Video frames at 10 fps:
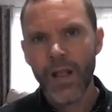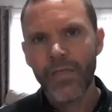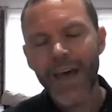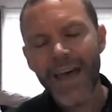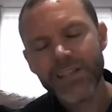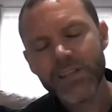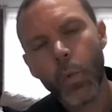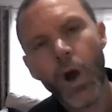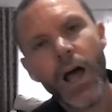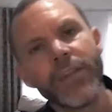That's
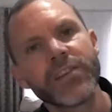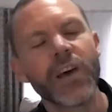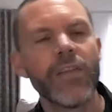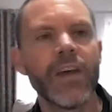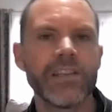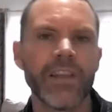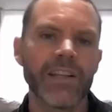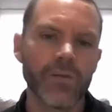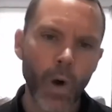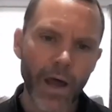one. So
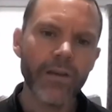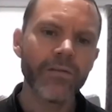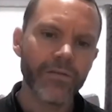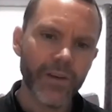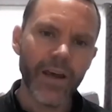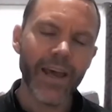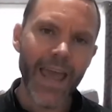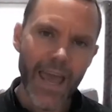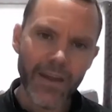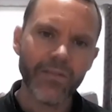that's one of a
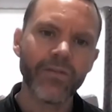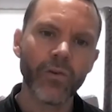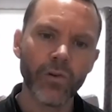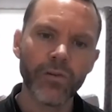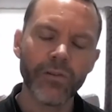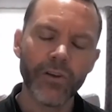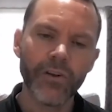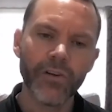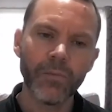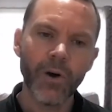handful
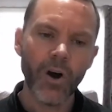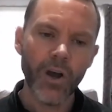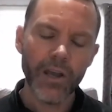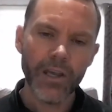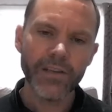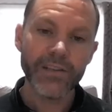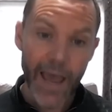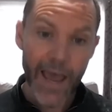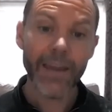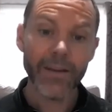that my
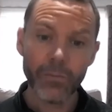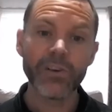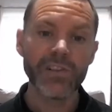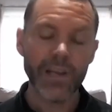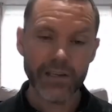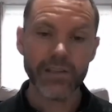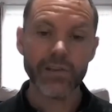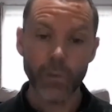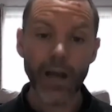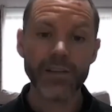dad presented
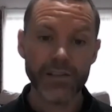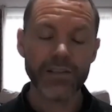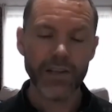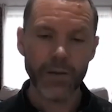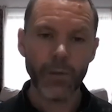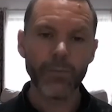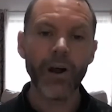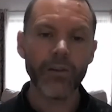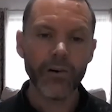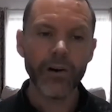to us. So my
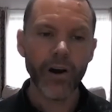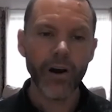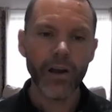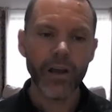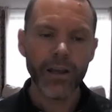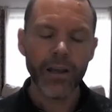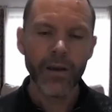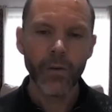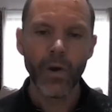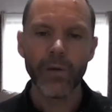brother and I,
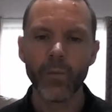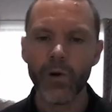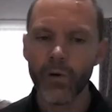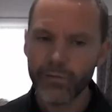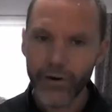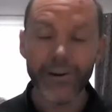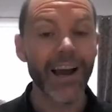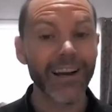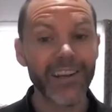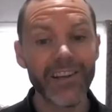when we were very
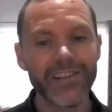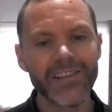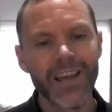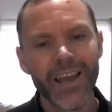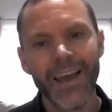young kids.